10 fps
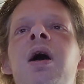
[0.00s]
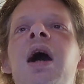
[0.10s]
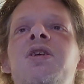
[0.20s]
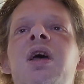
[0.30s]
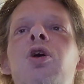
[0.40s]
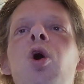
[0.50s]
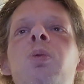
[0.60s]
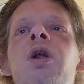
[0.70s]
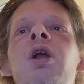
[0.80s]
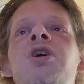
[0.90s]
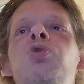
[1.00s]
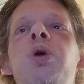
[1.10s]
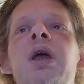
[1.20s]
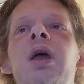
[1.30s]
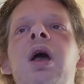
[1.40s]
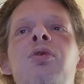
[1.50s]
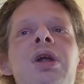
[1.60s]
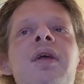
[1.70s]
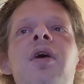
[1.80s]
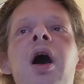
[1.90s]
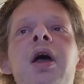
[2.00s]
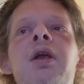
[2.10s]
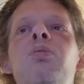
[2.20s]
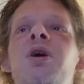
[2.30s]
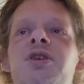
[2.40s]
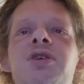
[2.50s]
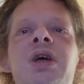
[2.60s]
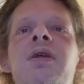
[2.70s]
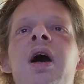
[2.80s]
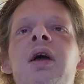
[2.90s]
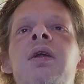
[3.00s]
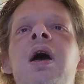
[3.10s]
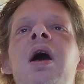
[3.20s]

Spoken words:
I stayed home in the last week. I'm really tired, must say that.